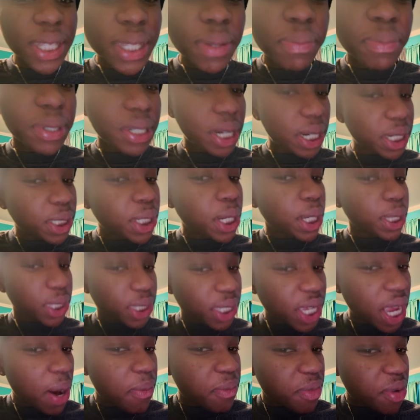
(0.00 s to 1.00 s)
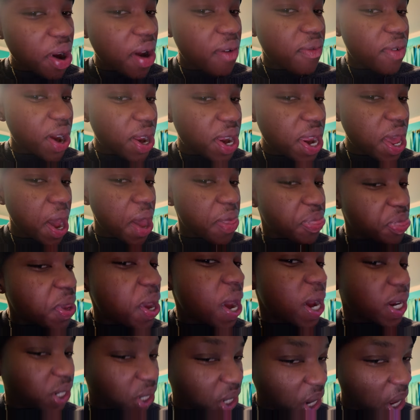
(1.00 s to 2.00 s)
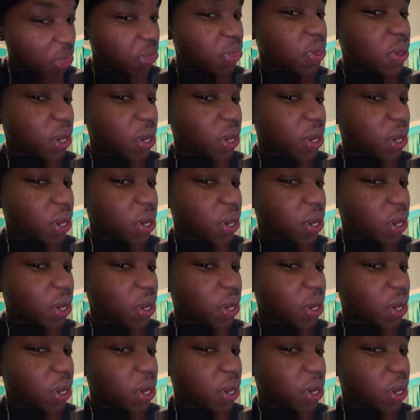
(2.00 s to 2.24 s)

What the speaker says: is I'm gonna cut this camera off right now.